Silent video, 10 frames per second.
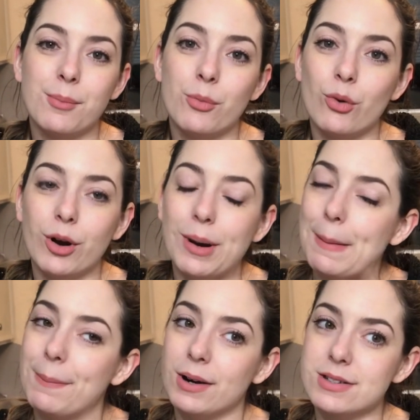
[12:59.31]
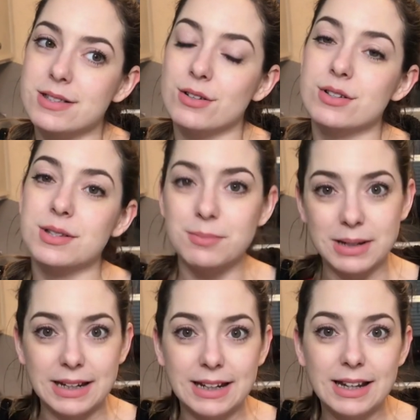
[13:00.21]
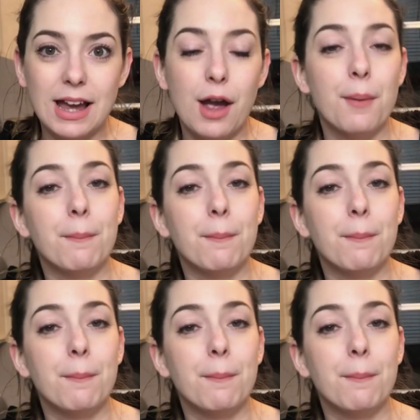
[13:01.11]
more personal to me,